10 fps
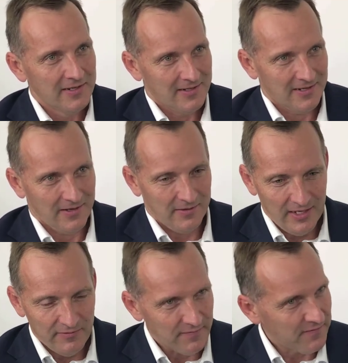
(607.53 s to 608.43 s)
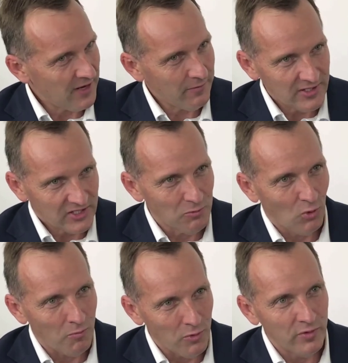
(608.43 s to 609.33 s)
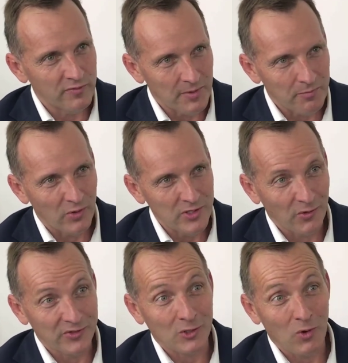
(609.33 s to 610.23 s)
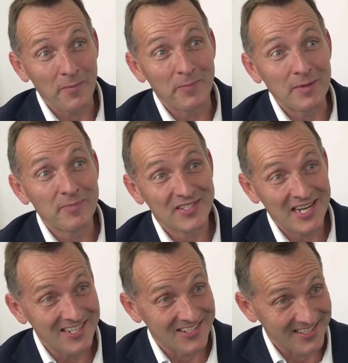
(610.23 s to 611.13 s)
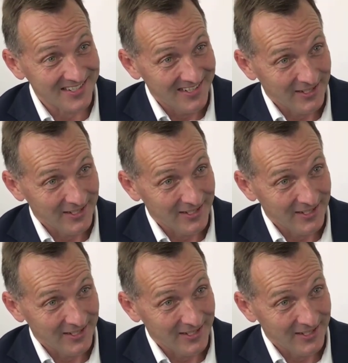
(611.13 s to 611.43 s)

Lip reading: You know, even very small moves in bond yields are quite big percentages,